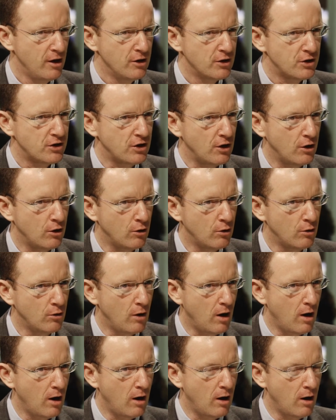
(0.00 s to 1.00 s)

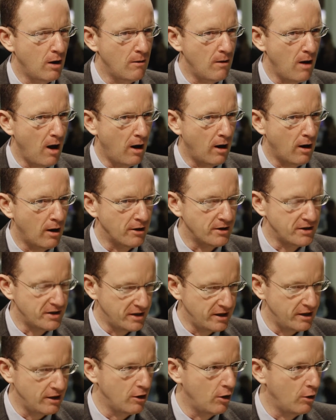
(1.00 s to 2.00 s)
So our
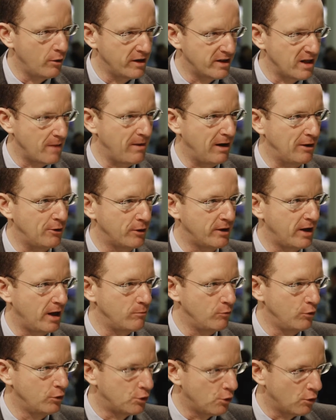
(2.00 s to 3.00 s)
CEO, Isabelle de Crémoux,